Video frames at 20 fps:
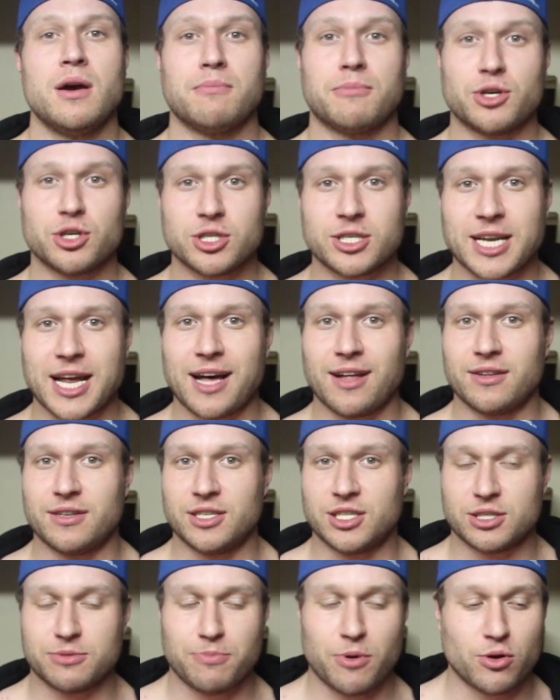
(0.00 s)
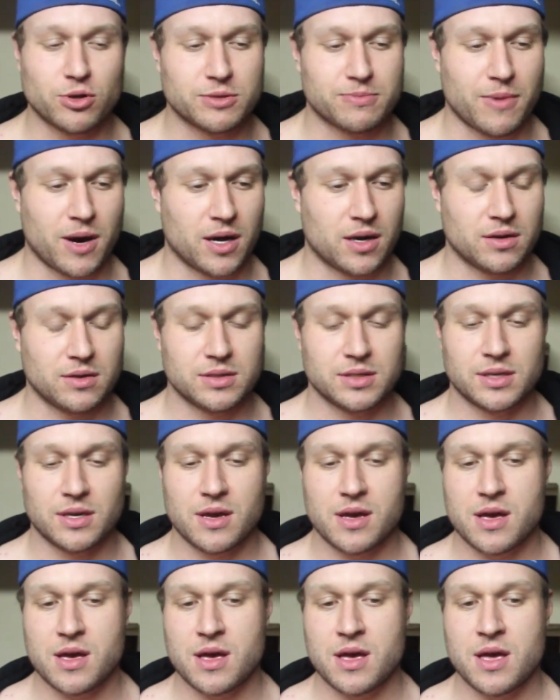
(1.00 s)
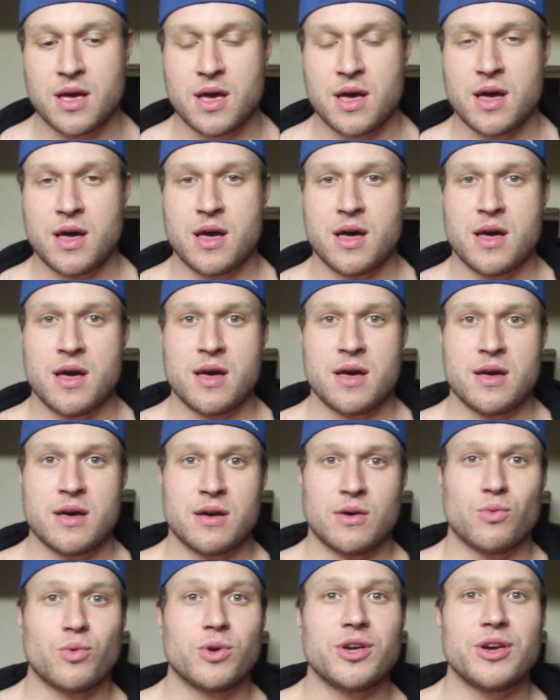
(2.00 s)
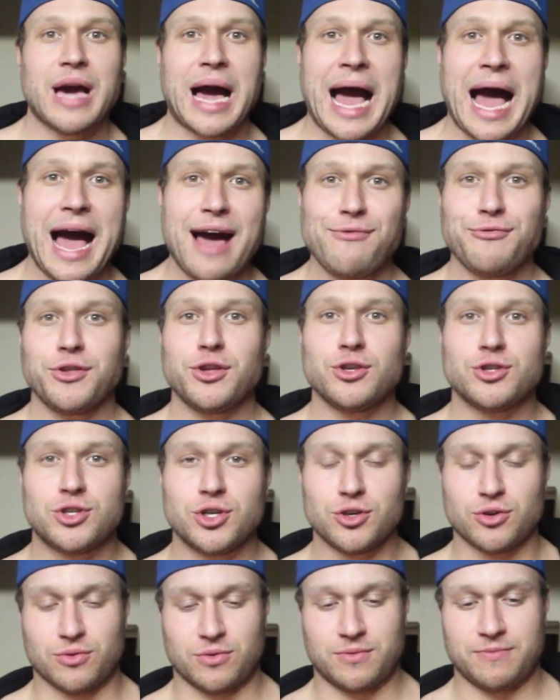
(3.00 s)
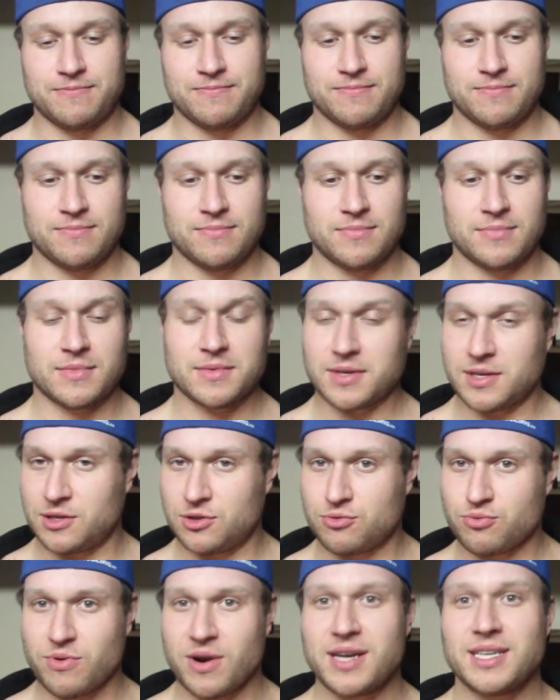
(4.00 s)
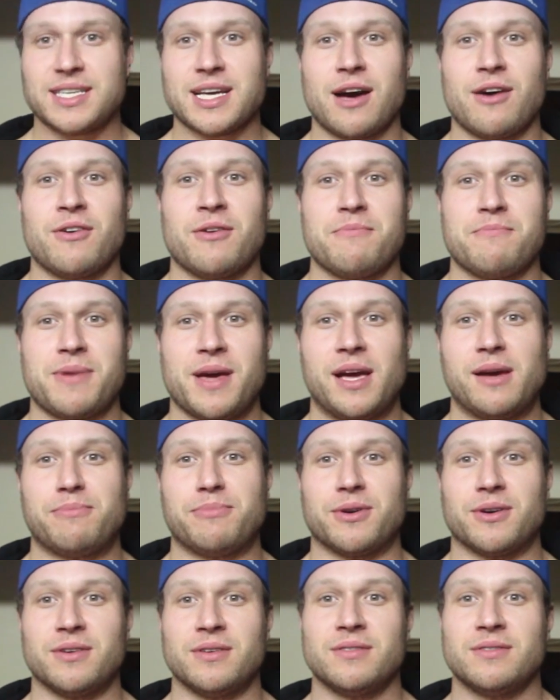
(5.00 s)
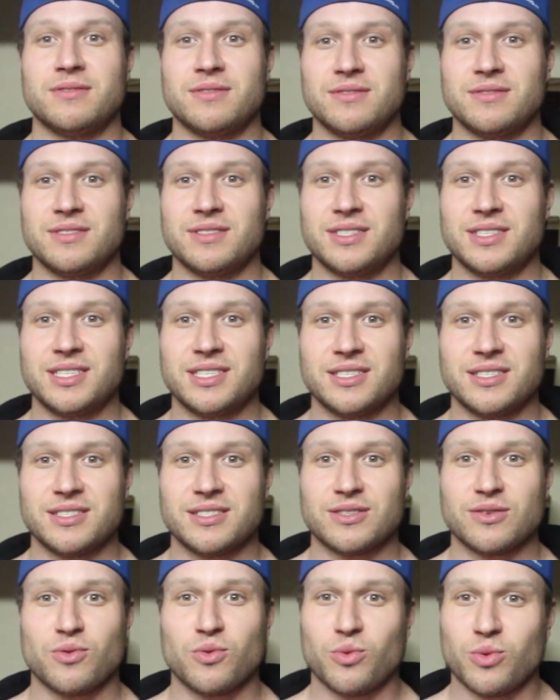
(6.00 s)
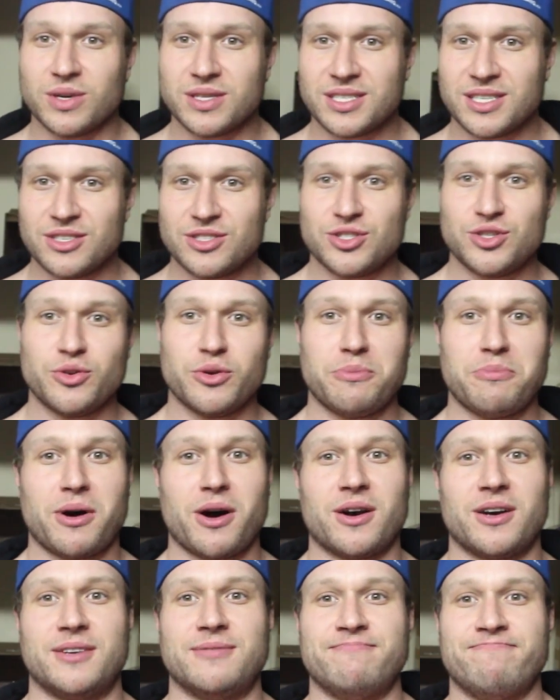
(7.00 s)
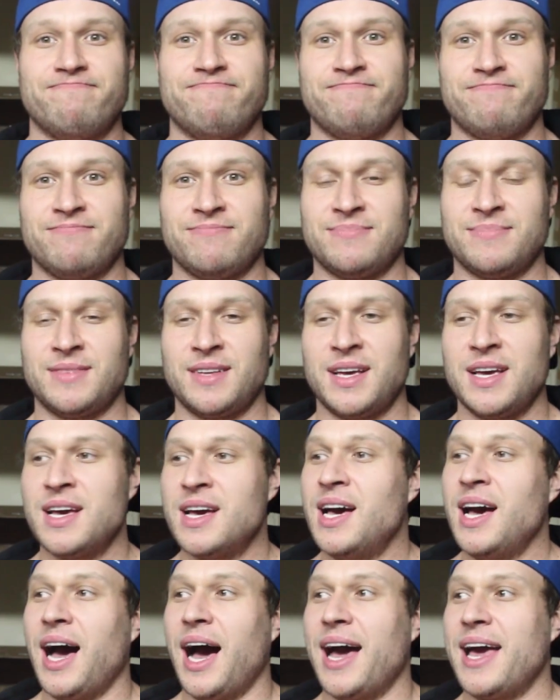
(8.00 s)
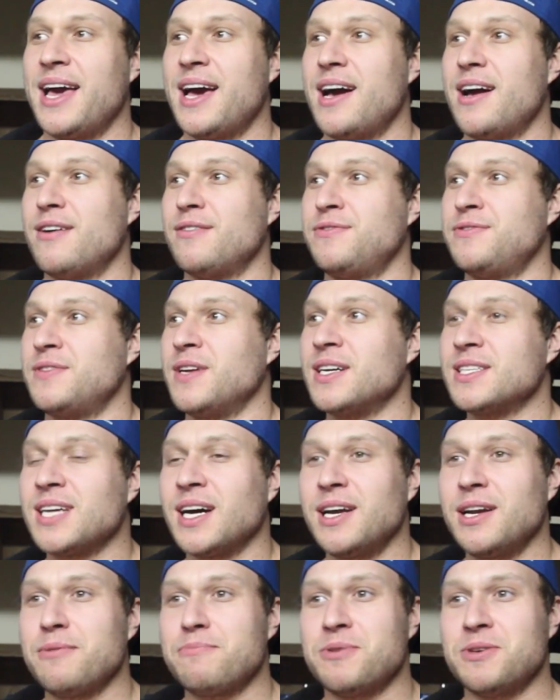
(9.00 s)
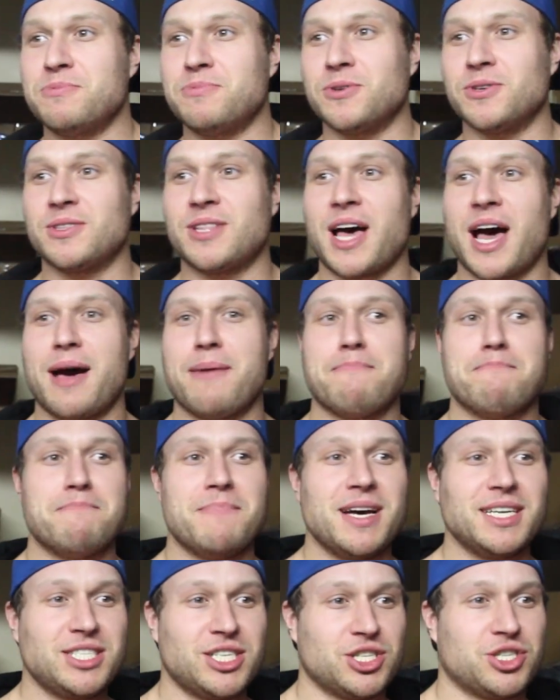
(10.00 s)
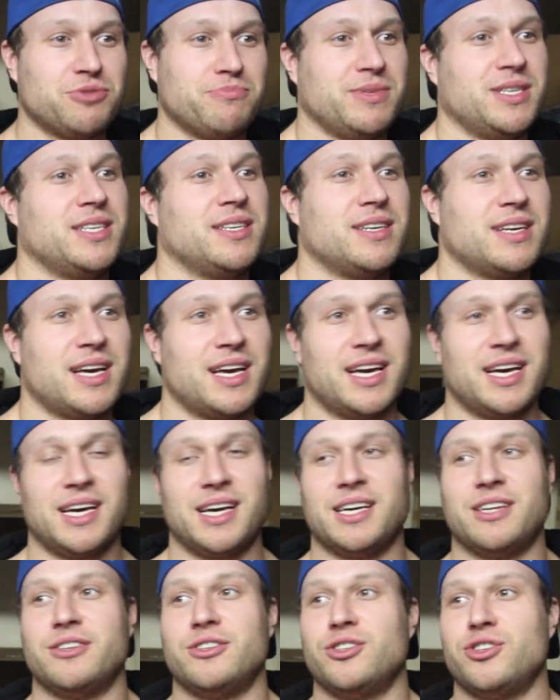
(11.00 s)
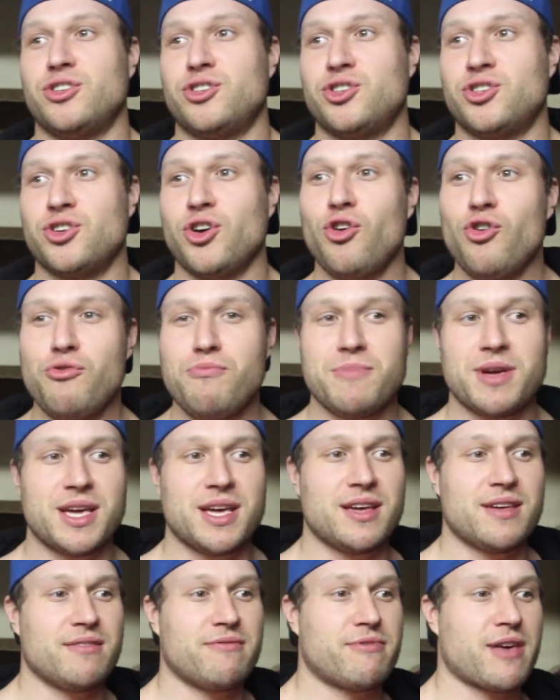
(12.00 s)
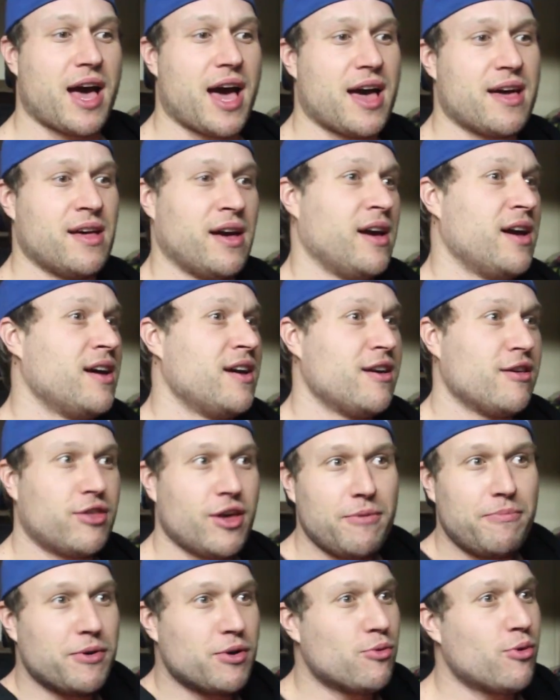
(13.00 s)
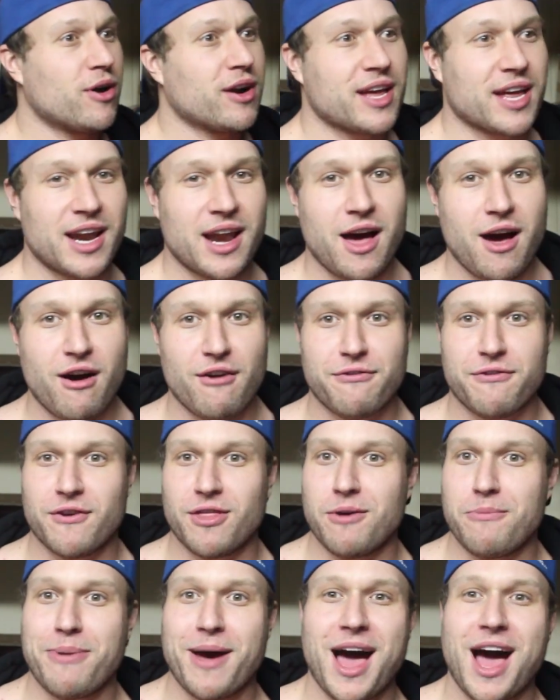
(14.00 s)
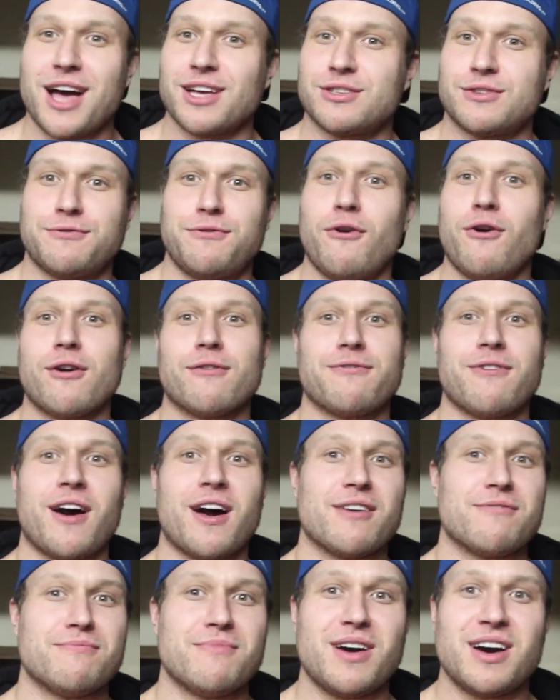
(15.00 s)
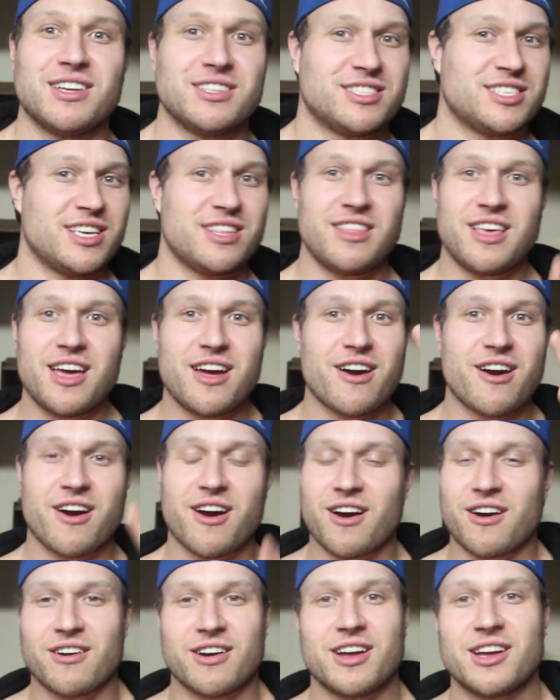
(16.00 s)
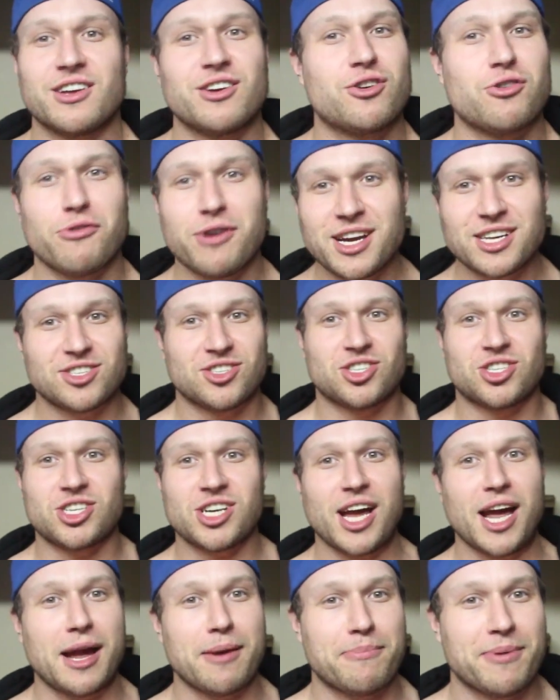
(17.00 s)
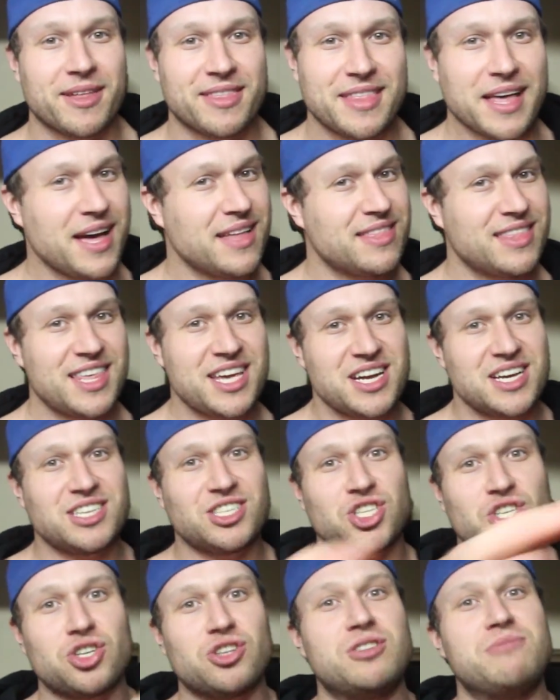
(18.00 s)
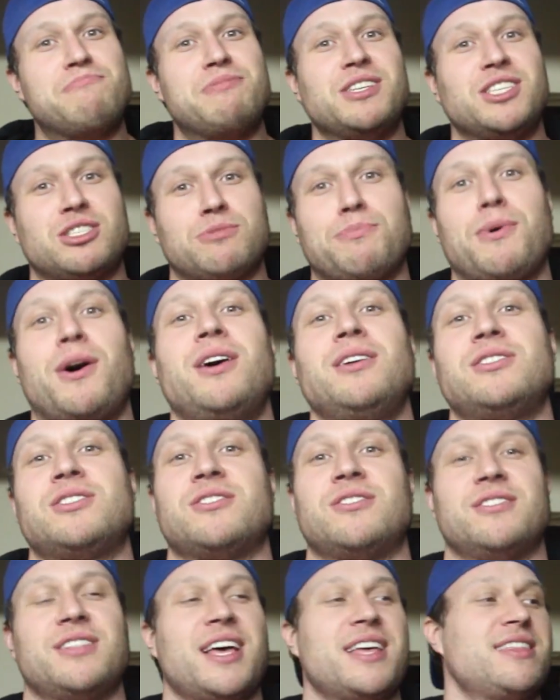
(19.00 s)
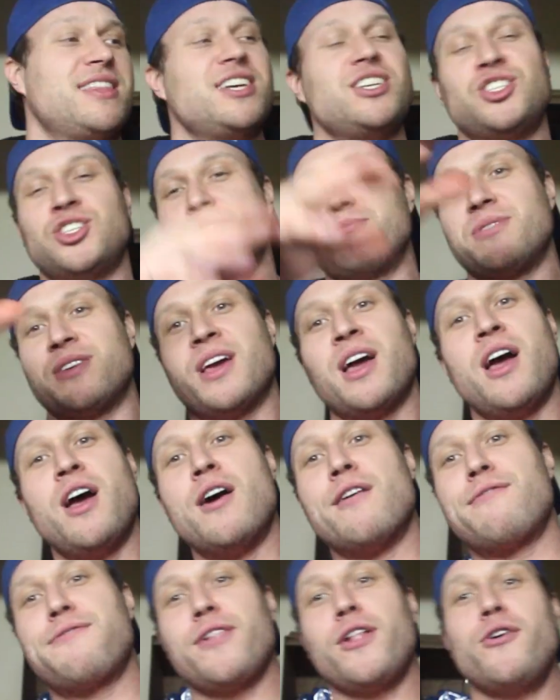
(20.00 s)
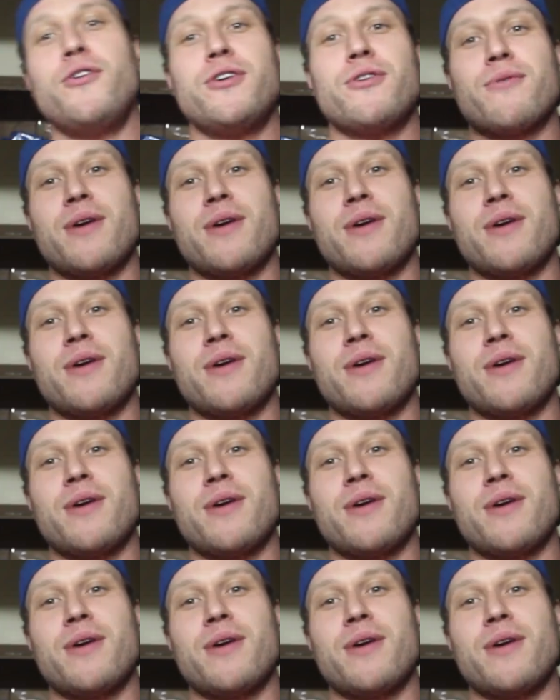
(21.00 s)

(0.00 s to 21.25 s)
Personalities, spokesmodels. What you have to do is write down on paper is what sets you apart. I have a ton of people that message me and show me that they've been working out for the past 4 or 5 months and they are in great shape, and that they should be sponsored, that they should be flown